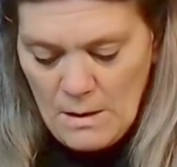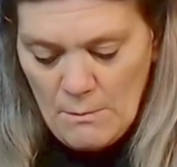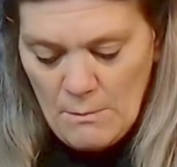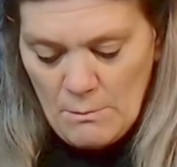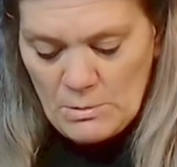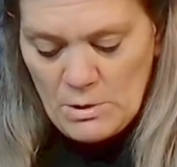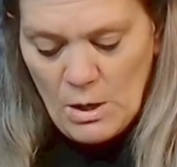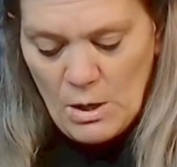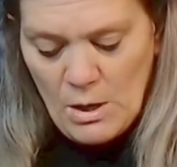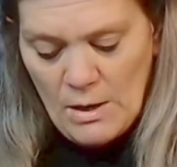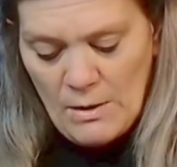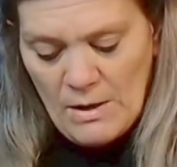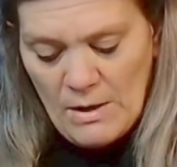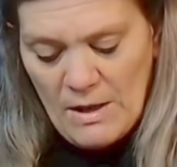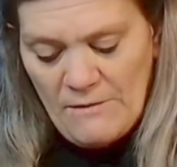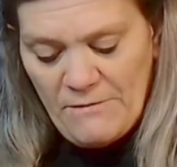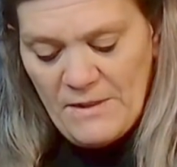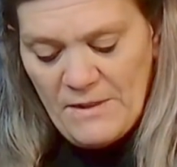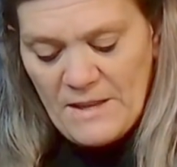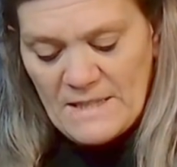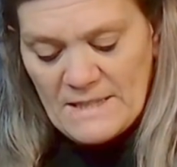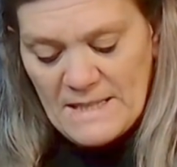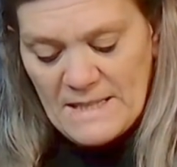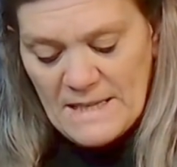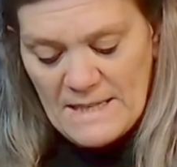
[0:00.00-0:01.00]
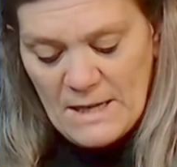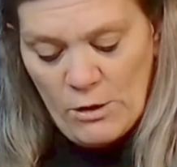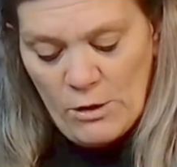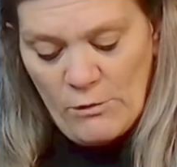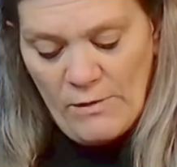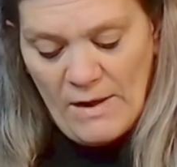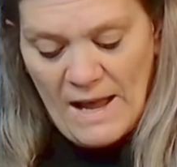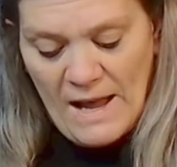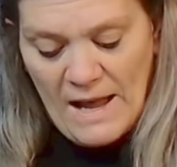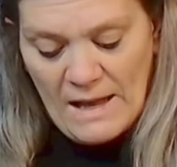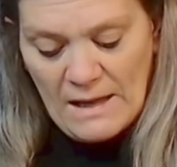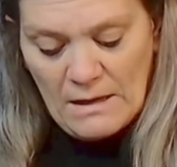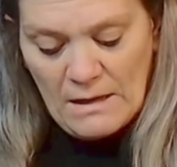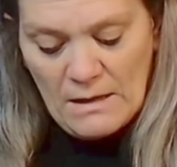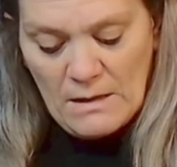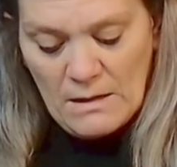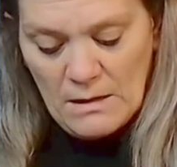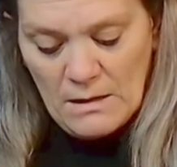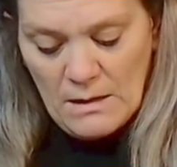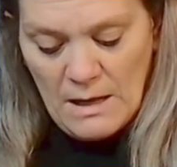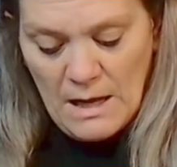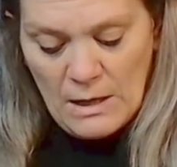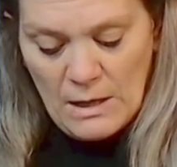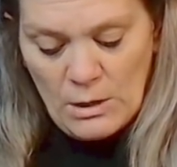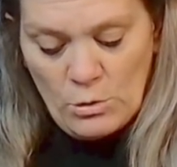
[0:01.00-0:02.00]
But if this did overhang
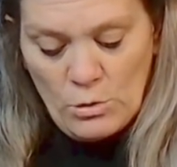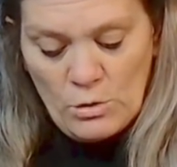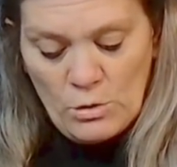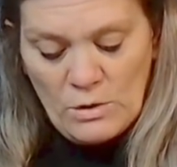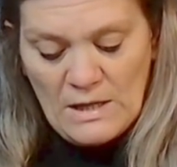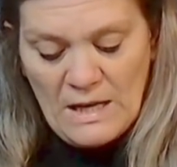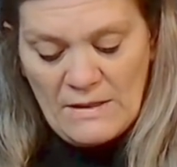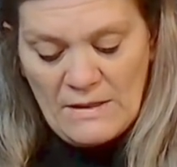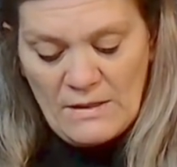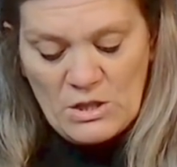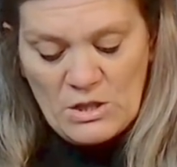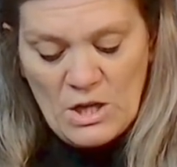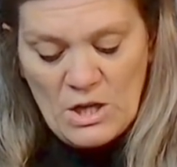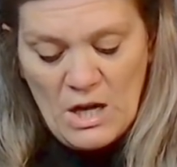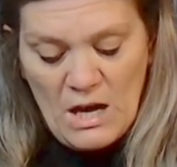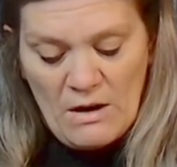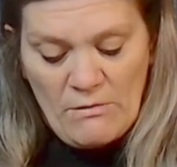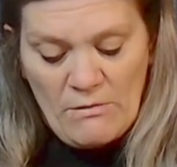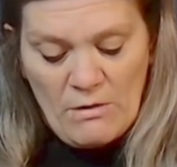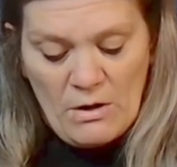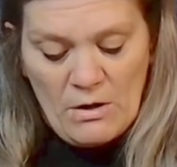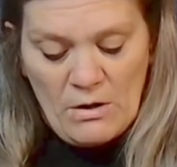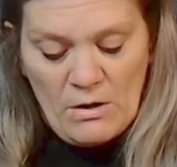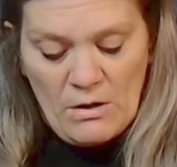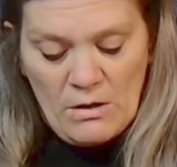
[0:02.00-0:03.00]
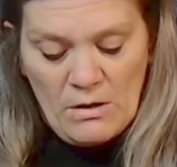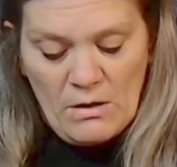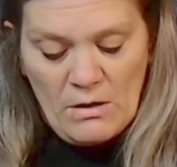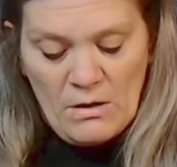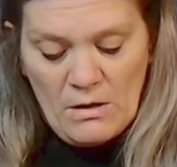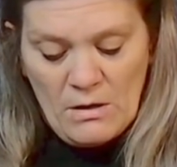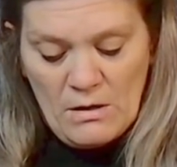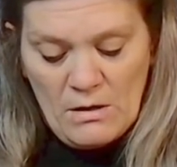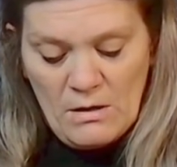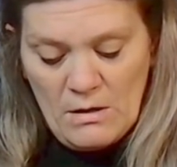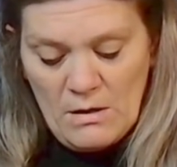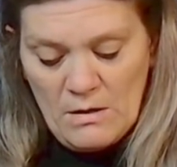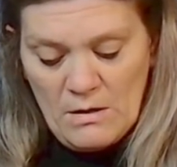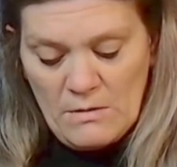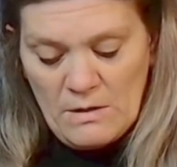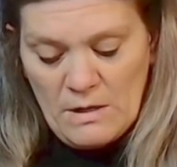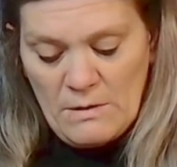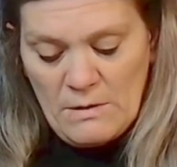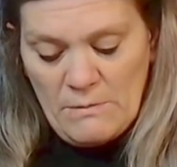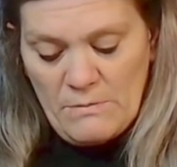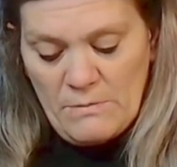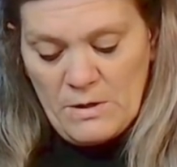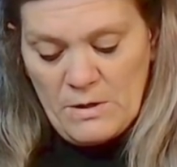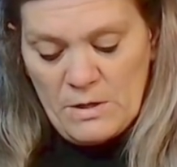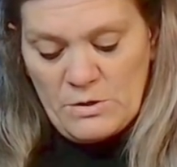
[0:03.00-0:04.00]
and I couldn't get the jar on,
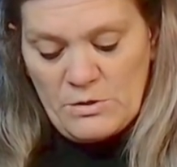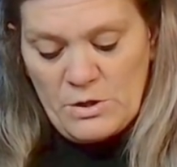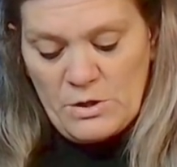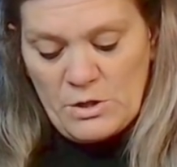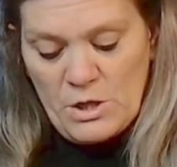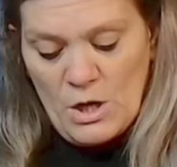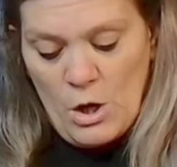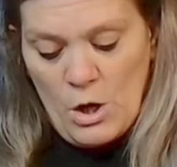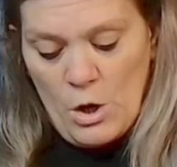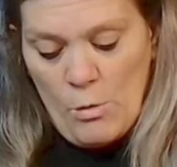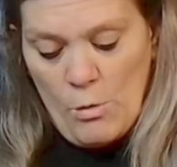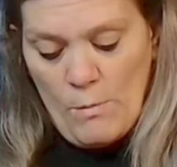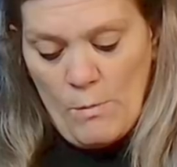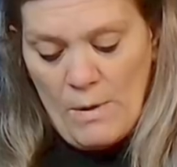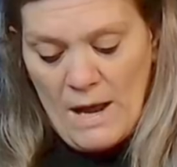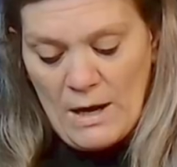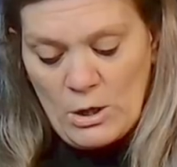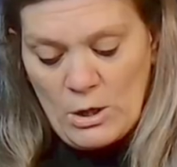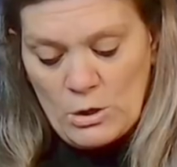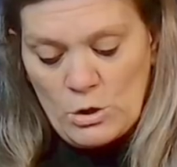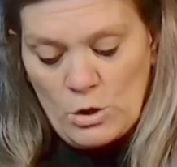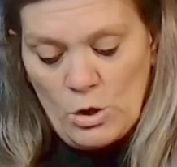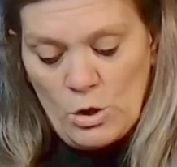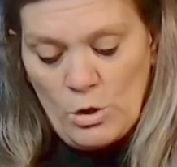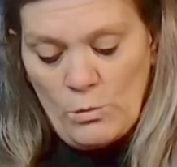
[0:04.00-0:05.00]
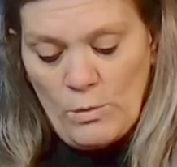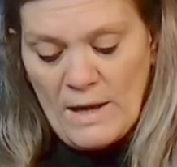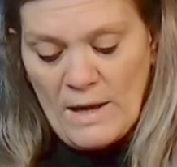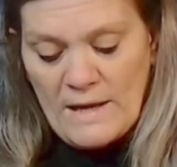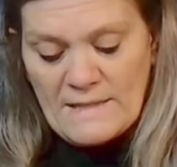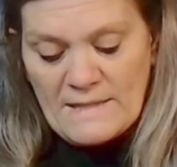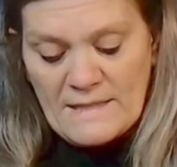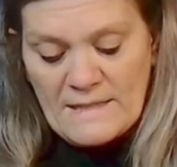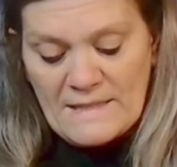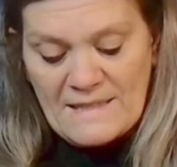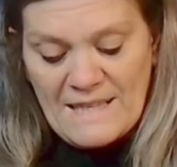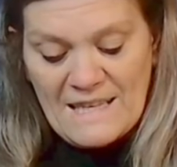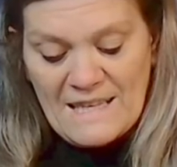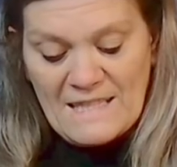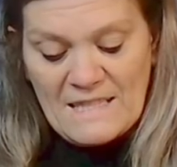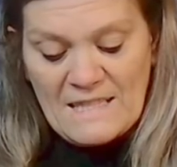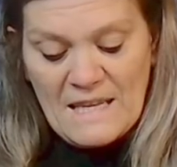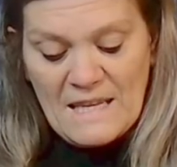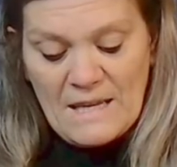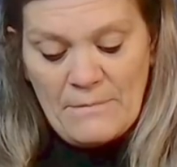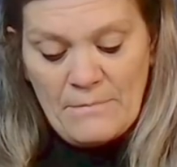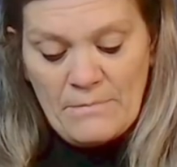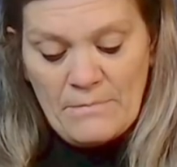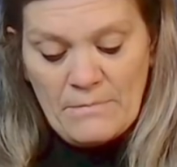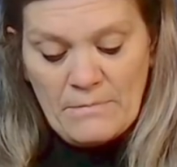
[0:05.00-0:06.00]
the dome, I could always sand
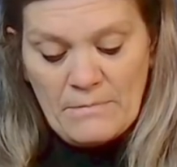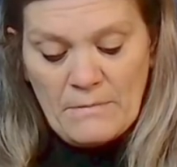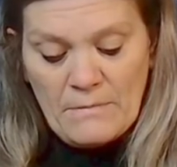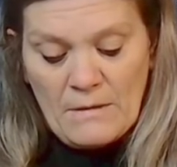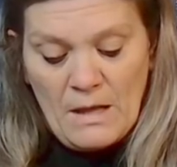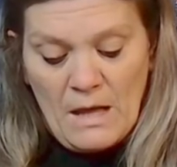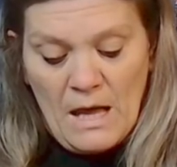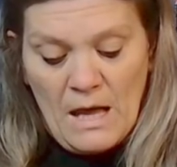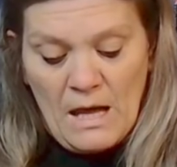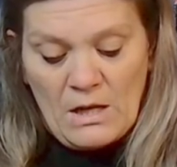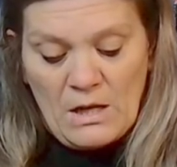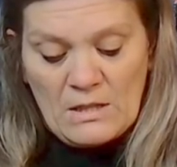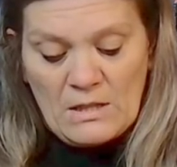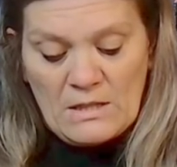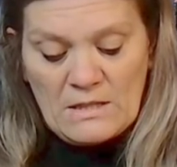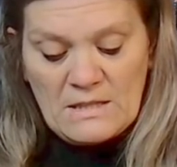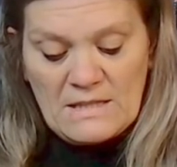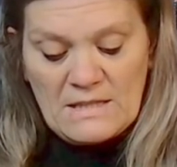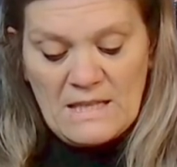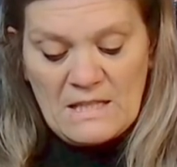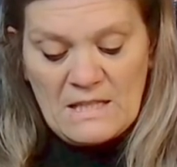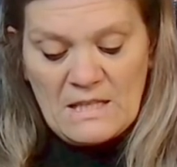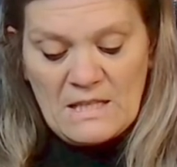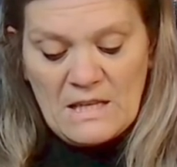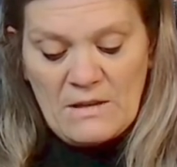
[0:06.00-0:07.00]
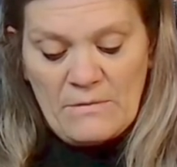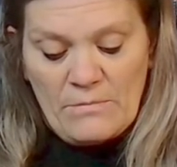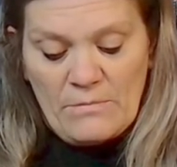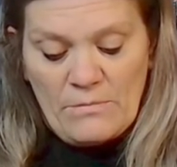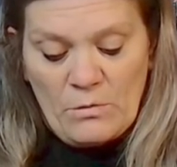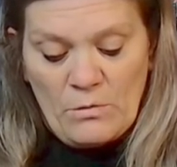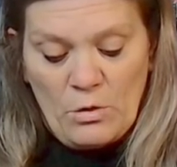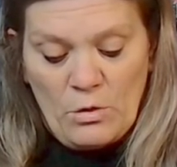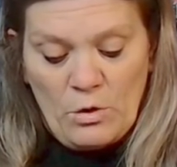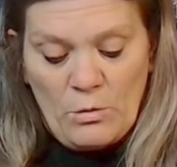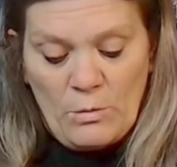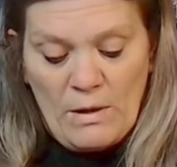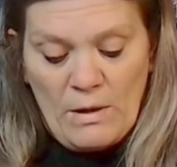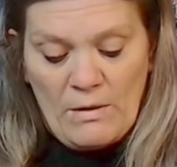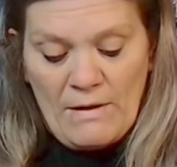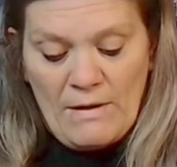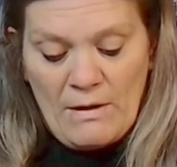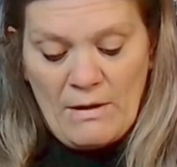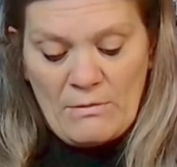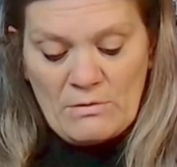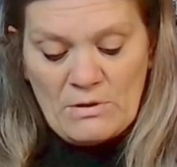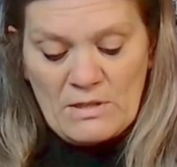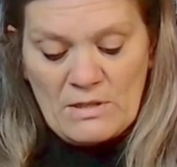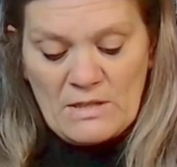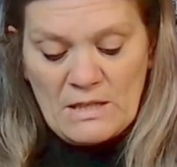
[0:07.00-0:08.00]
it. I could sand it all the way
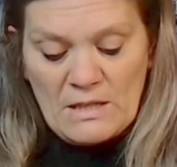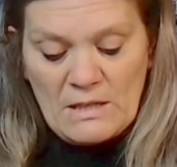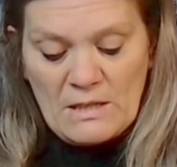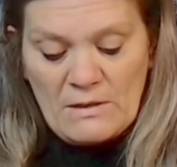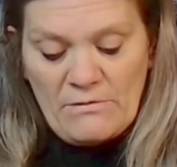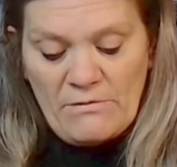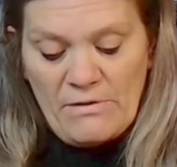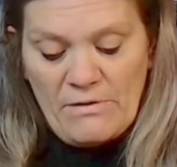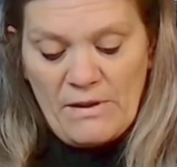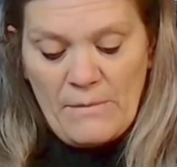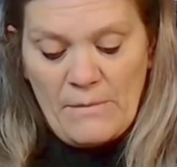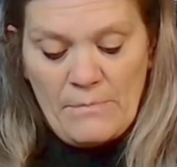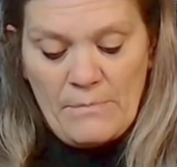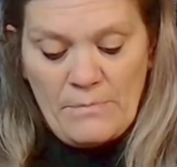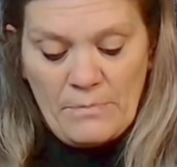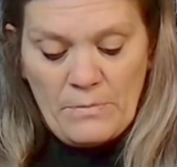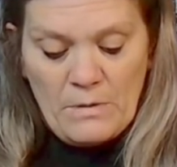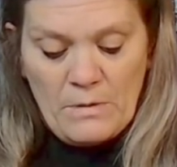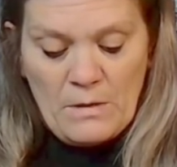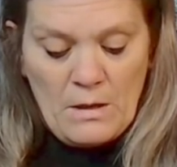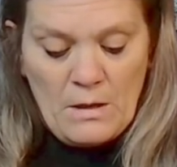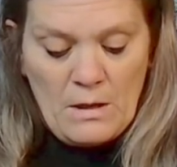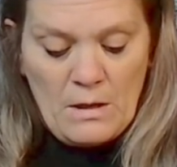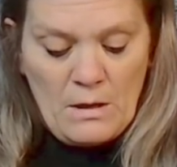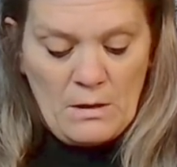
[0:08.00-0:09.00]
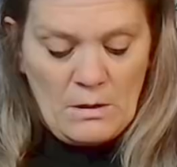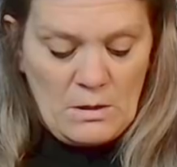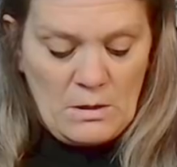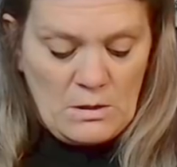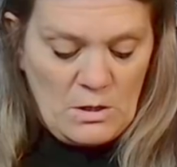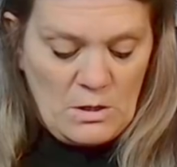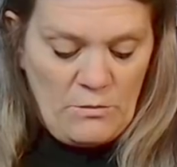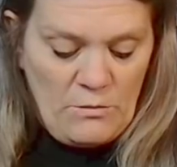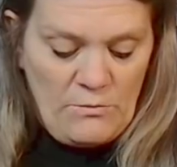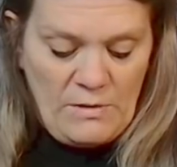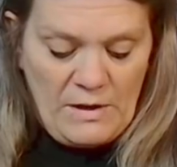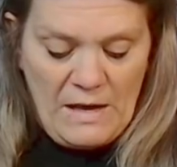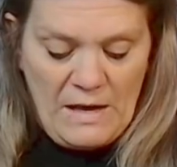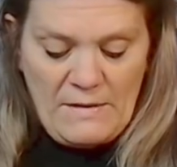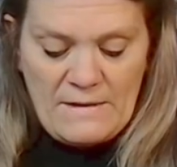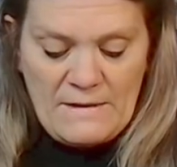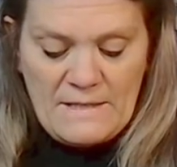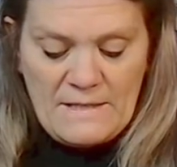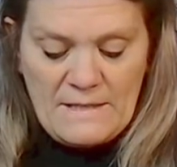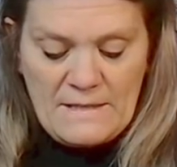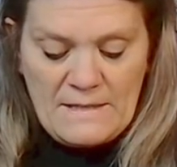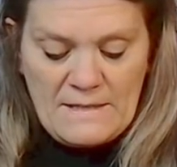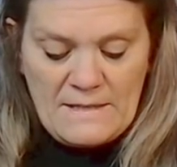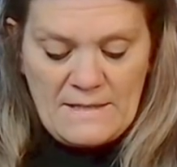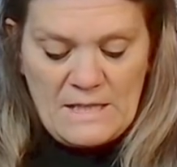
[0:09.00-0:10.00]
around until it fit. Because don't forget,
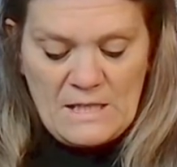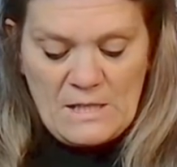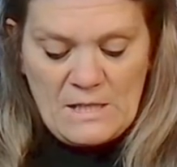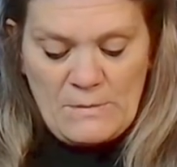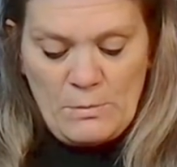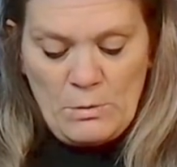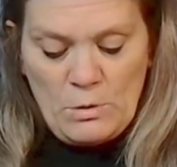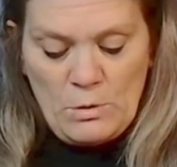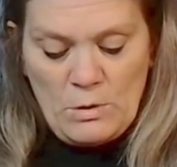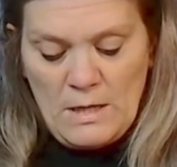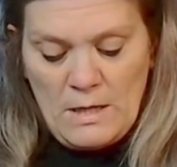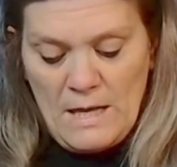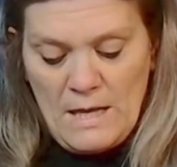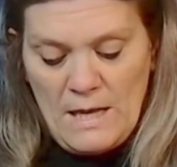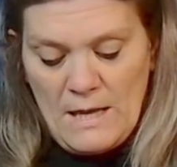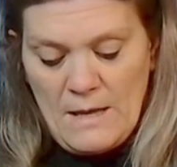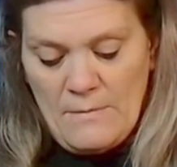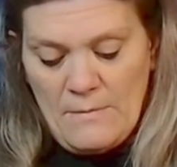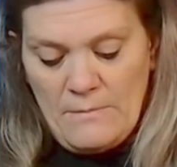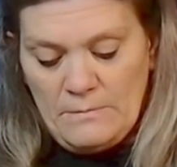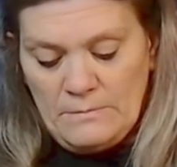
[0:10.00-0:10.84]
this is a sandable clay.